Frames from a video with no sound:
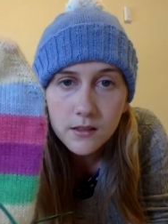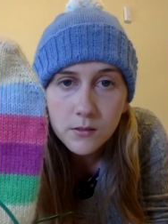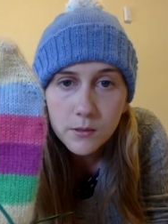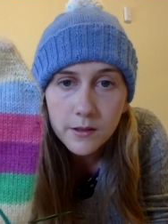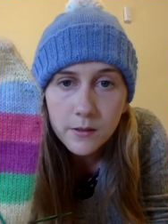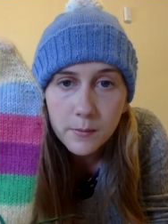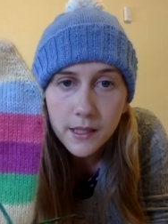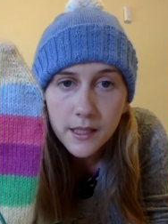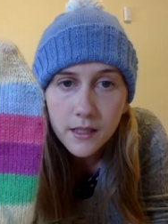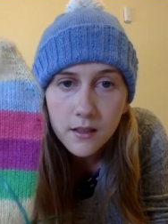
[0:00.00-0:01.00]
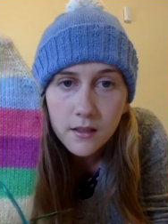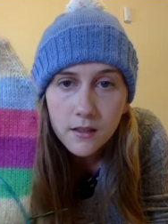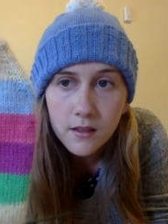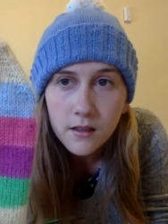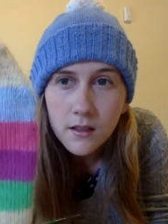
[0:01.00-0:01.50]
a little bit of the pink.
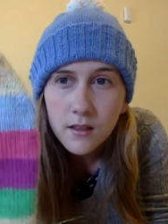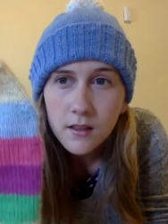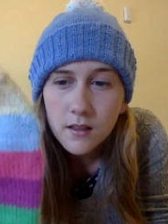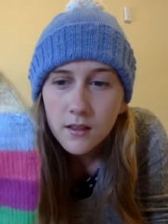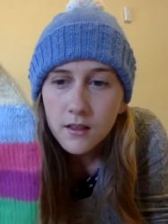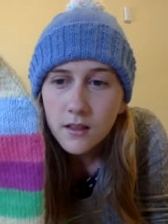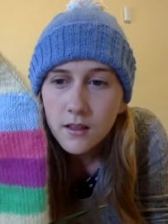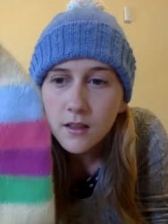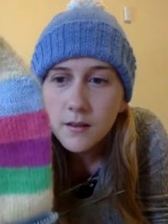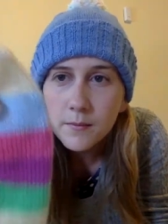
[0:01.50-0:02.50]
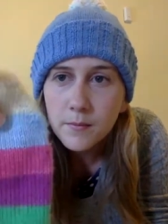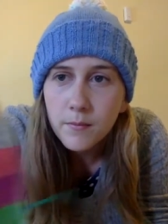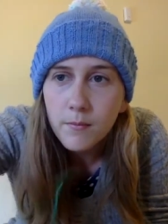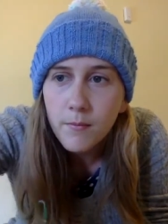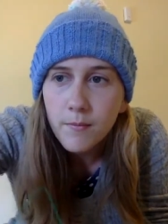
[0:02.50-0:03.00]
Um,